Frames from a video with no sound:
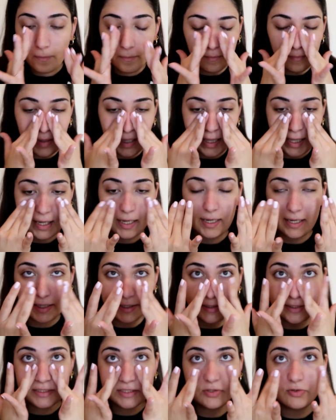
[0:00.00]

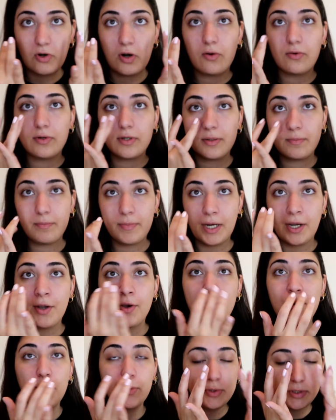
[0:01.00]
blackheads around my
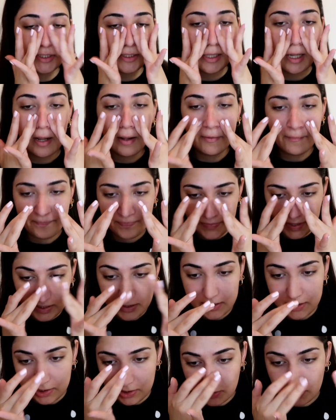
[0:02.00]
nose.
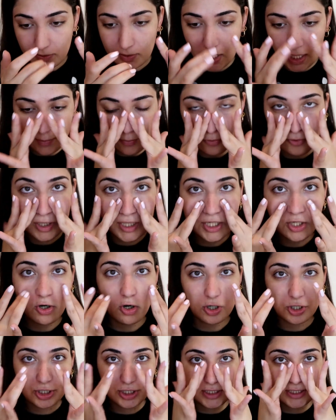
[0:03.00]
So I'm really
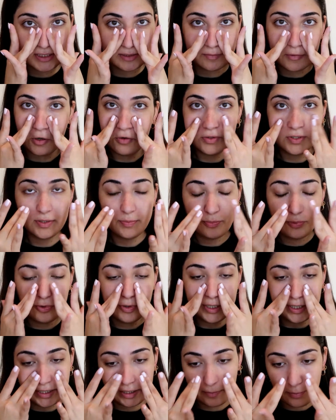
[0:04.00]
cautious about
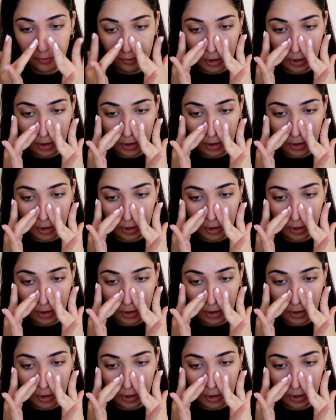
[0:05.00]
putting